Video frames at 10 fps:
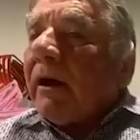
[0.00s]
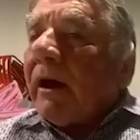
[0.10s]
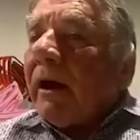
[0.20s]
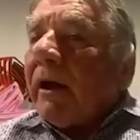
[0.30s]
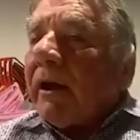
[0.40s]

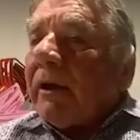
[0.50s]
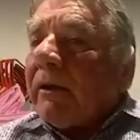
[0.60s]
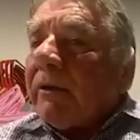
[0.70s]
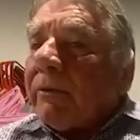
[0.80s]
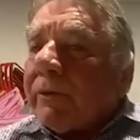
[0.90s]

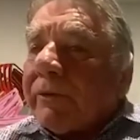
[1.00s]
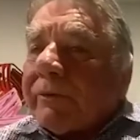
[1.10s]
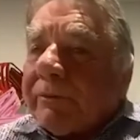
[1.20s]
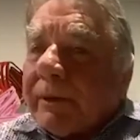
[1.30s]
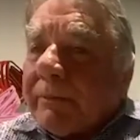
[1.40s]
I would
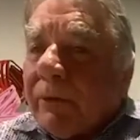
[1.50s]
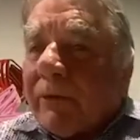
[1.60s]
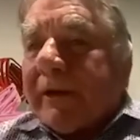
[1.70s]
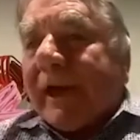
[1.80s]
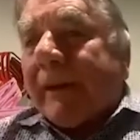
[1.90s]
be
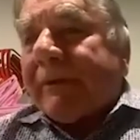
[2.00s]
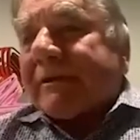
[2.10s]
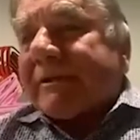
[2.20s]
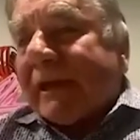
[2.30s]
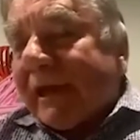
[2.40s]
more than happy to
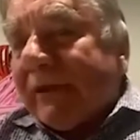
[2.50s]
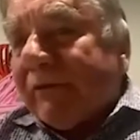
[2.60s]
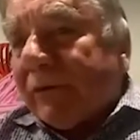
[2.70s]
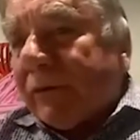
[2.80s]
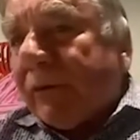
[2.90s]
see any
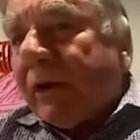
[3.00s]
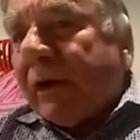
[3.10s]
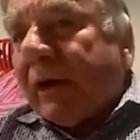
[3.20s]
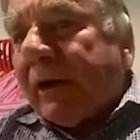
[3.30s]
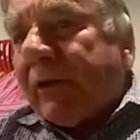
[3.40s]
of you
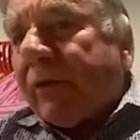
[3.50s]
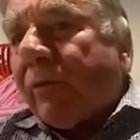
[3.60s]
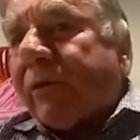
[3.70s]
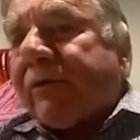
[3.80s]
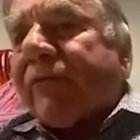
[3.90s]
who
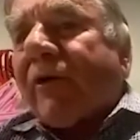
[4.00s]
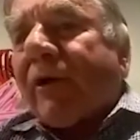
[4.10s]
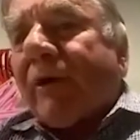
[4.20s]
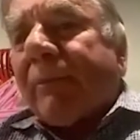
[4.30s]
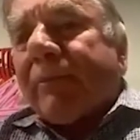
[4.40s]
want to
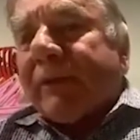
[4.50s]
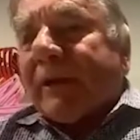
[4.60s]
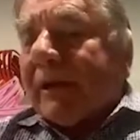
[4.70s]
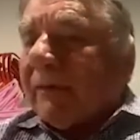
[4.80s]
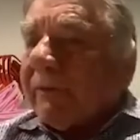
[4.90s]
follow up with
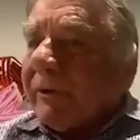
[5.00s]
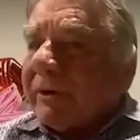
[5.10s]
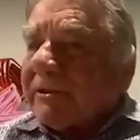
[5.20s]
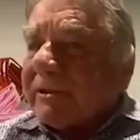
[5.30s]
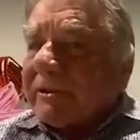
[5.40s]
any of the
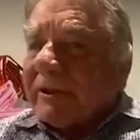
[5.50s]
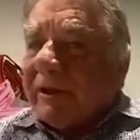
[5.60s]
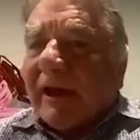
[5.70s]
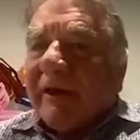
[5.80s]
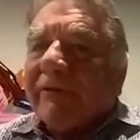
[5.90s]
questions that you
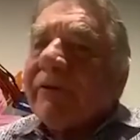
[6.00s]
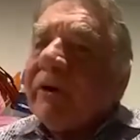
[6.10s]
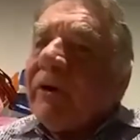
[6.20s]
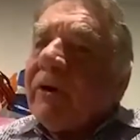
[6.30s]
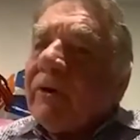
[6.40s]
have
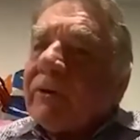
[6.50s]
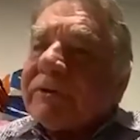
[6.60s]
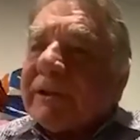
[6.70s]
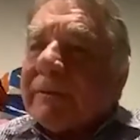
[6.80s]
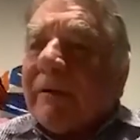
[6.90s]
or
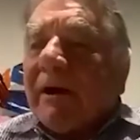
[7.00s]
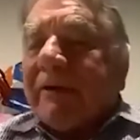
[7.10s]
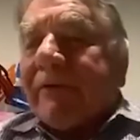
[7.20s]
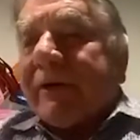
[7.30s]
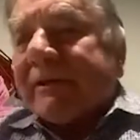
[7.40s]
seek my
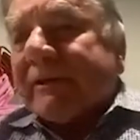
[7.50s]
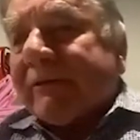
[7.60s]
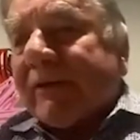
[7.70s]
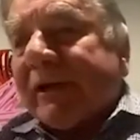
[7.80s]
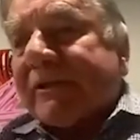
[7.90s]
advice
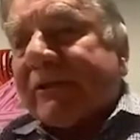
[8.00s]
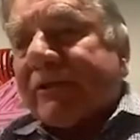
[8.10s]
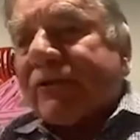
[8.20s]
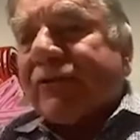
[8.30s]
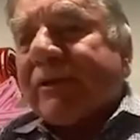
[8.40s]
in relation to
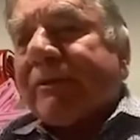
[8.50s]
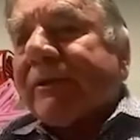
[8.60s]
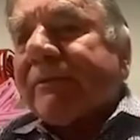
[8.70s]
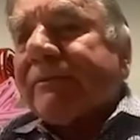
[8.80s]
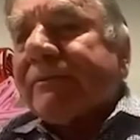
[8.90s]
your
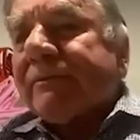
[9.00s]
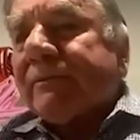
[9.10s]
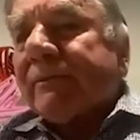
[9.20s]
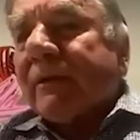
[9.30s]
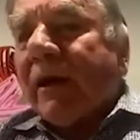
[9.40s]
treatment.
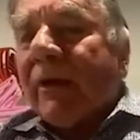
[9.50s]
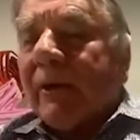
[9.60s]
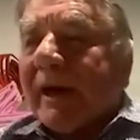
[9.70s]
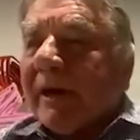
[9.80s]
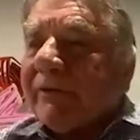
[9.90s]
I
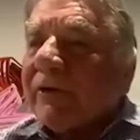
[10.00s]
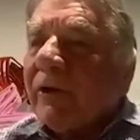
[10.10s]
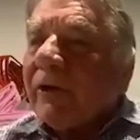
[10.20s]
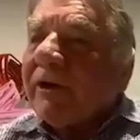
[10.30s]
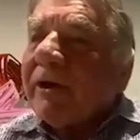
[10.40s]
work out of
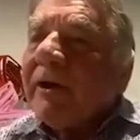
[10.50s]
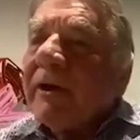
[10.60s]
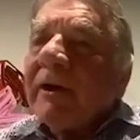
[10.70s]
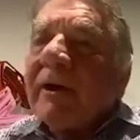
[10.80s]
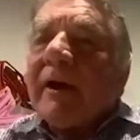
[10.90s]
Cogra
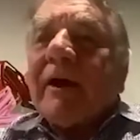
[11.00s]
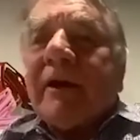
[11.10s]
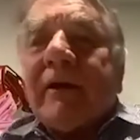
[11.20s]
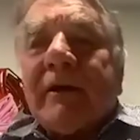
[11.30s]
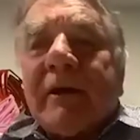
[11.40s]

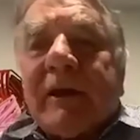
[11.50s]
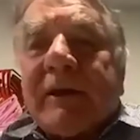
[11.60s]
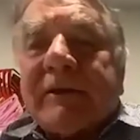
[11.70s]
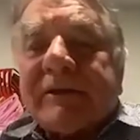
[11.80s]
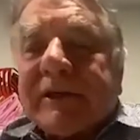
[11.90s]

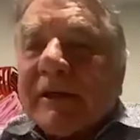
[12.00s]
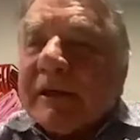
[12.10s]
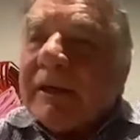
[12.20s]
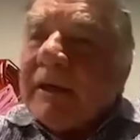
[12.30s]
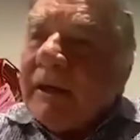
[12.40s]
in
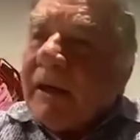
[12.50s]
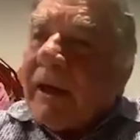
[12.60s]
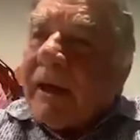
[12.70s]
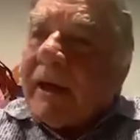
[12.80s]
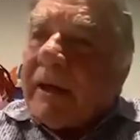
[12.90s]
Sydney,
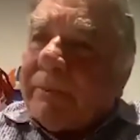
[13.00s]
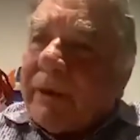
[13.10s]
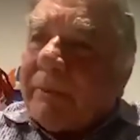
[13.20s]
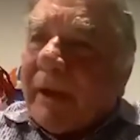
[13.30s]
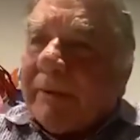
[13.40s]
but
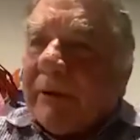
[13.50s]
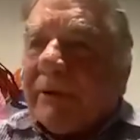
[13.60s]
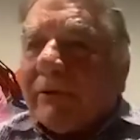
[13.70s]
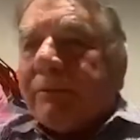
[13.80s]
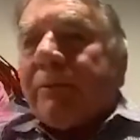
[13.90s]
I'm happy to
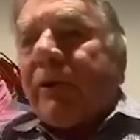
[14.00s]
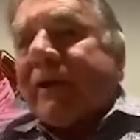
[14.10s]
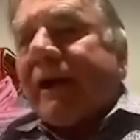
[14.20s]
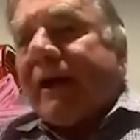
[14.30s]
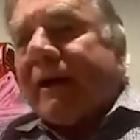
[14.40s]
do
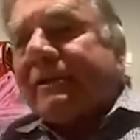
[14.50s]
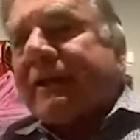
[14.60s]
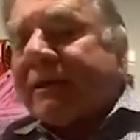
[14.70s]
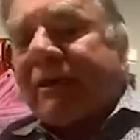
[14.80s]
podcasts,